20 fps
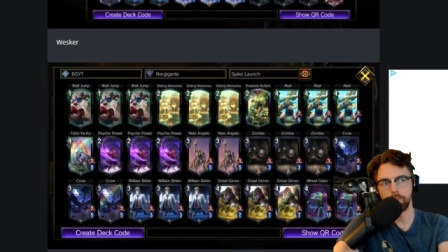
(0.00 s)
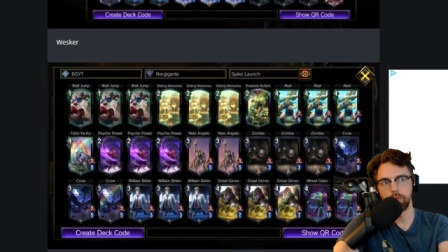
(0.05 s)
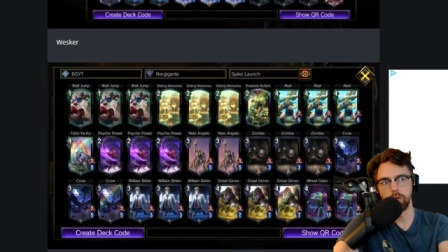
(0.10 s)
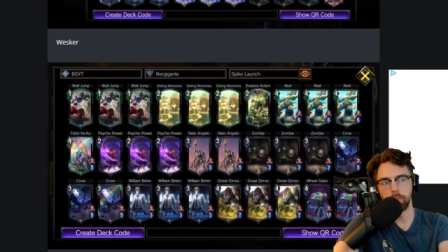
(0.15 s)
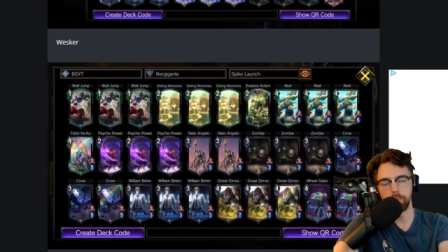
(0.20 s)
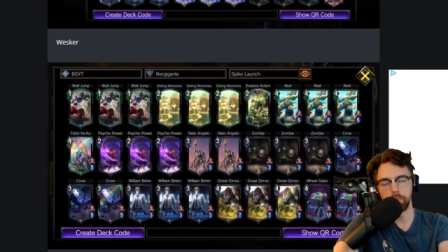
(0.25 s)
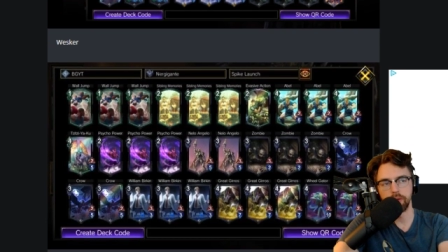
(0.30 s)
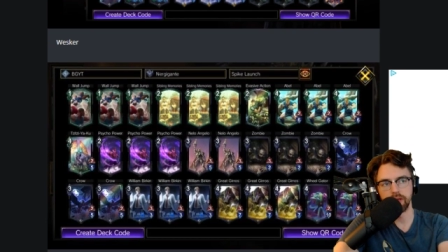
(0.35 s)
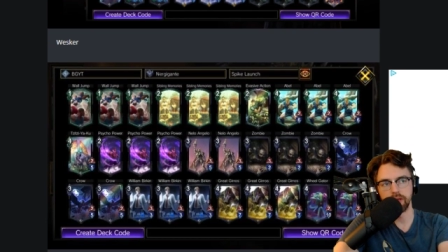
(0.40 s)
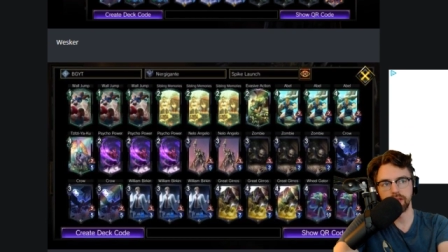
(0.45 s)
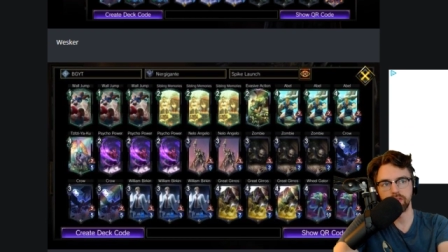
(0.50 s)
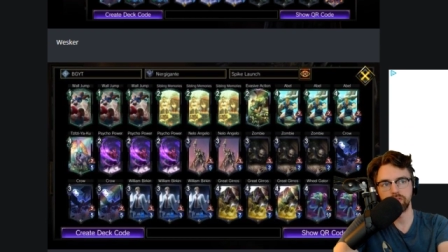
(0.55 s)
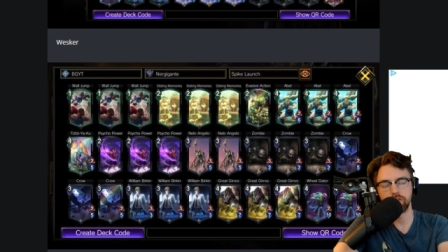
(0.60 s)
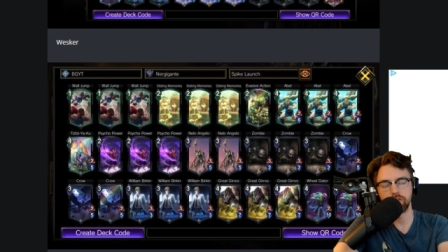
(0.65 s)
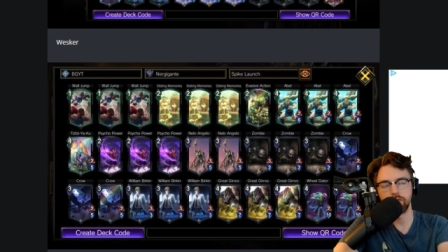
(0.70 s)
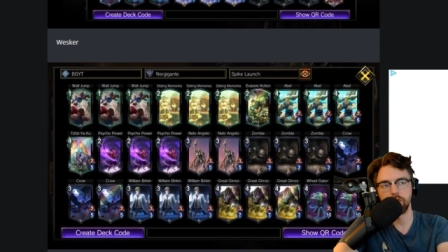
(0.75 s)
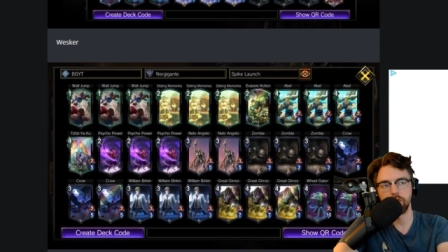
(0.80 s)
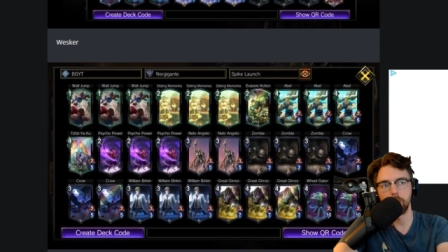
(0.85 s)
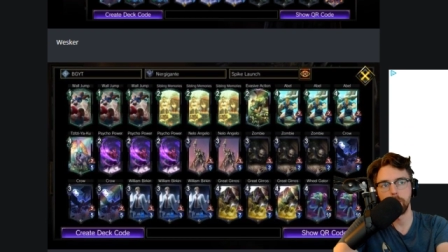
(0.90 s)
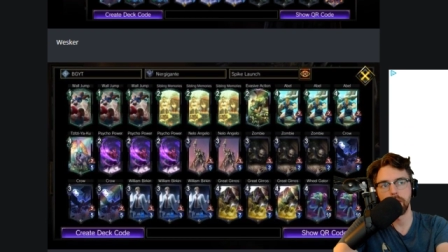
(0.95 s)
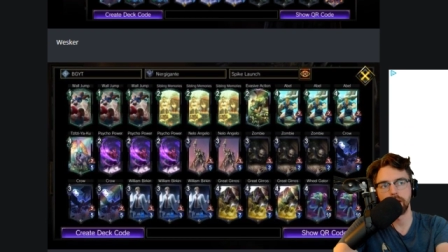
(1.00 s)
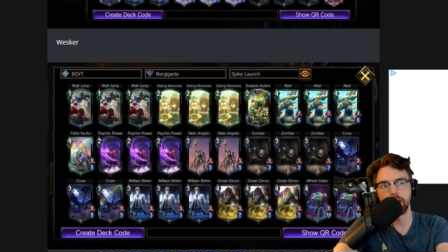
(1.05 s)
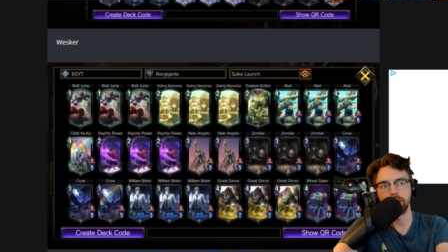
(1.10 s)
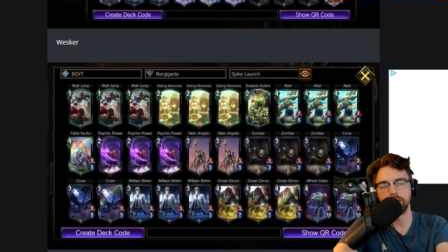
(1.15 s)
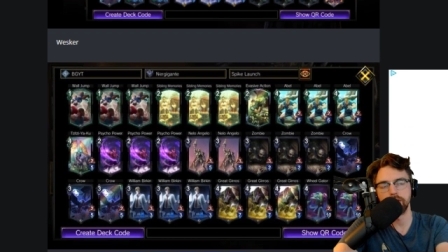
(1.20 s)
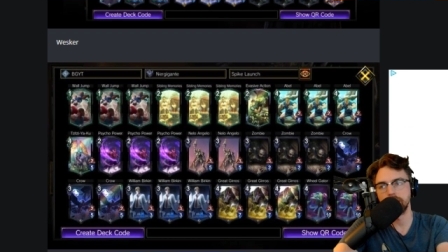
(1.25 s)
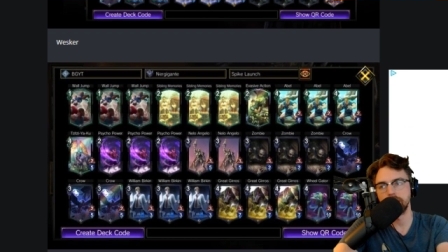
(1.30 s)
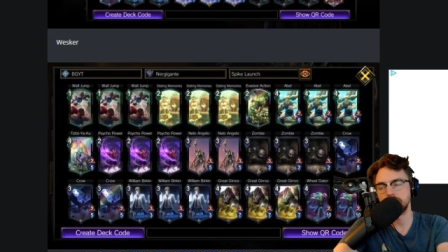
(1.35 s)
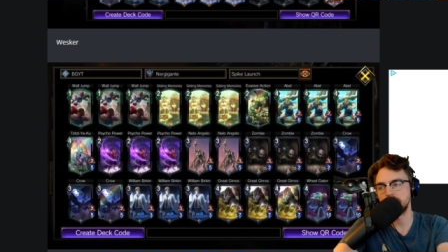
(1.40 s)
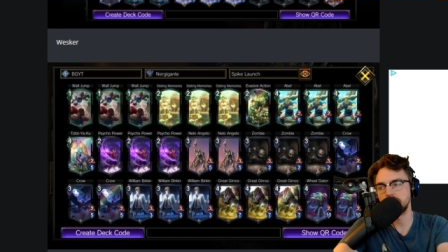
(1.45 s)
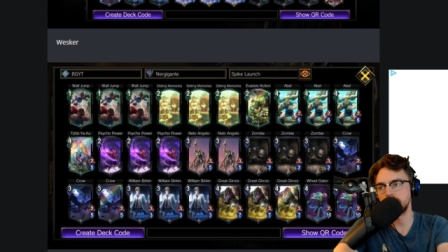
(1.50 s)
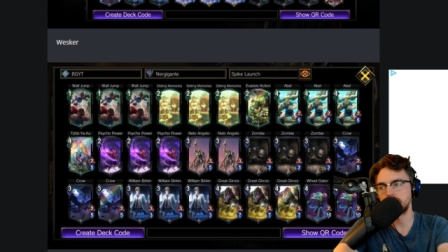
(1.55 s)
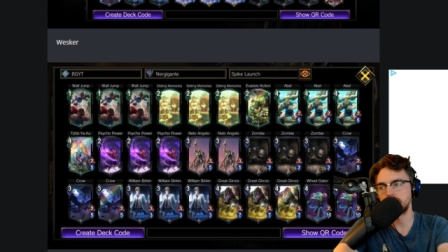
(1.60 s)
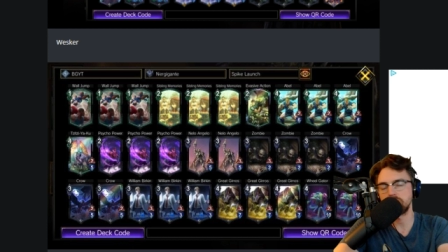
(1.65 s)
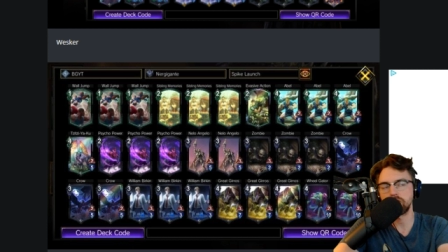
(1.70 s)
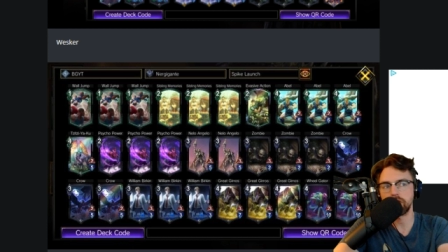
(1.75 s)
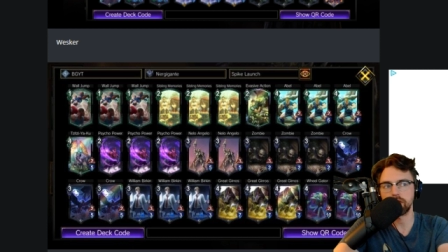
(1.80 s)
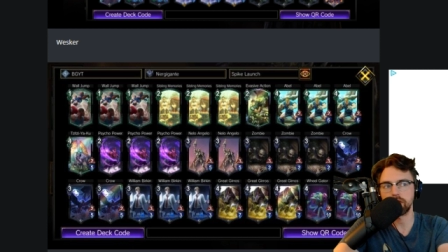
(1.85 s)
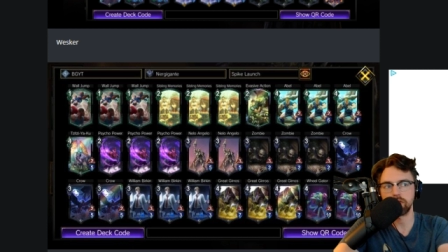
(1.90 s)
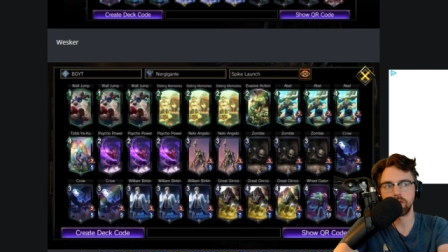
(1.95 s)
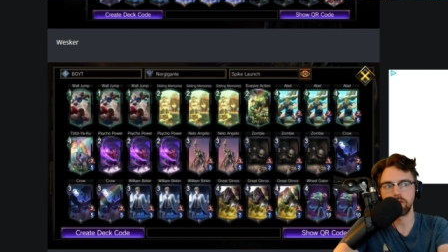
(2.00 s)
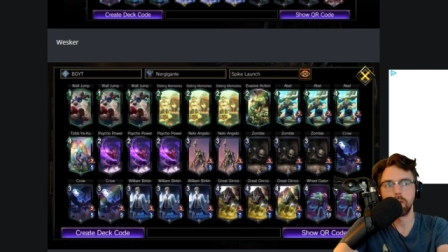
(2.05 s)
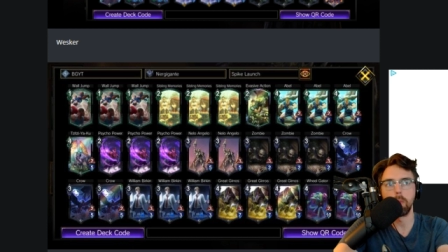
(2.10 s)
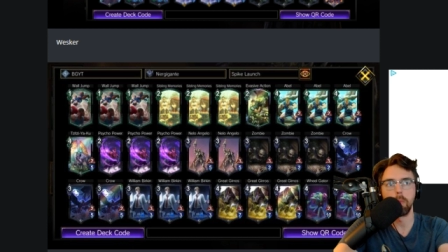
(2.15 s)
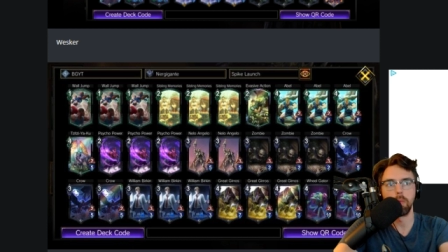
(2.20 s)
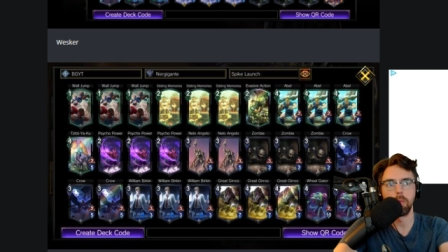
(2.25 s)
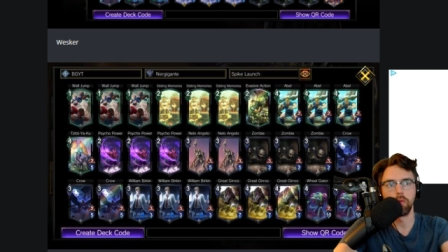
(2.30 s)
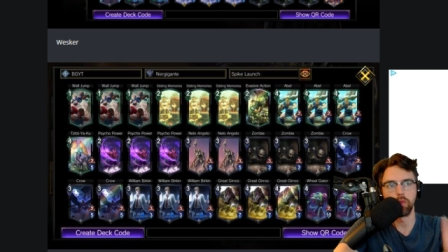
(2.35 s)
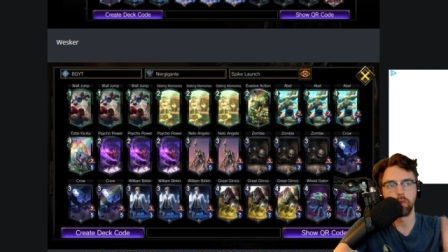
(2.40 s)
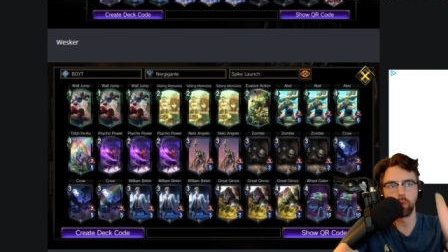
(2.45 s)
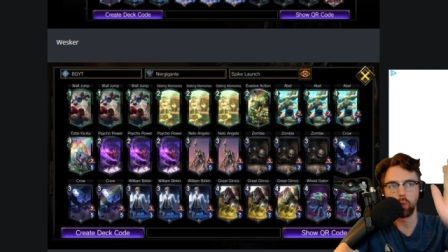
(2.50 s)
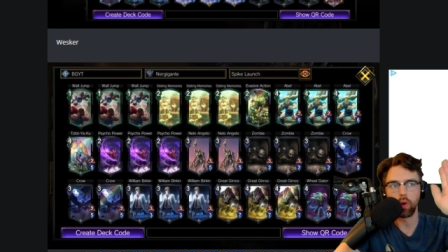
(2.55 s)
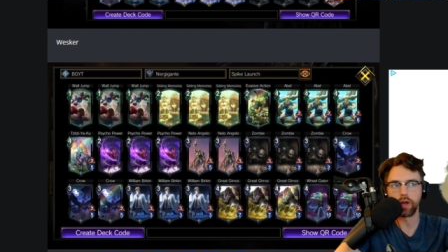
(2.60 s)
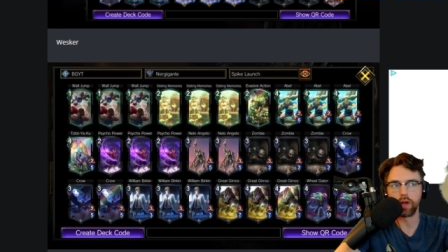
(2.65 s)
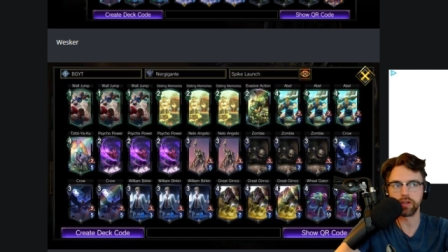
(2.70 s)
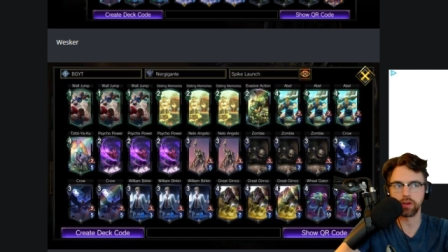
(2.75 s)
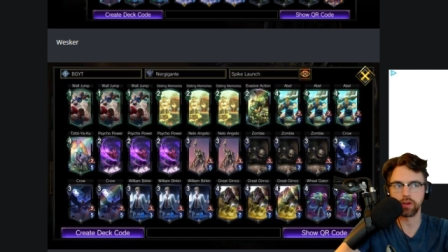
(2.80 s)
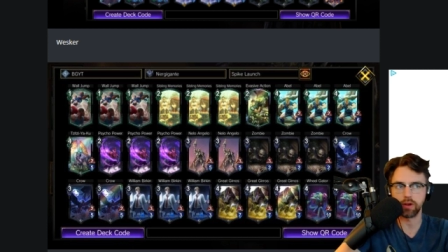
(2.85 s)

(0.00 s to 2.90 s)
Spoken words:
biggest of the meta decks. This is like the one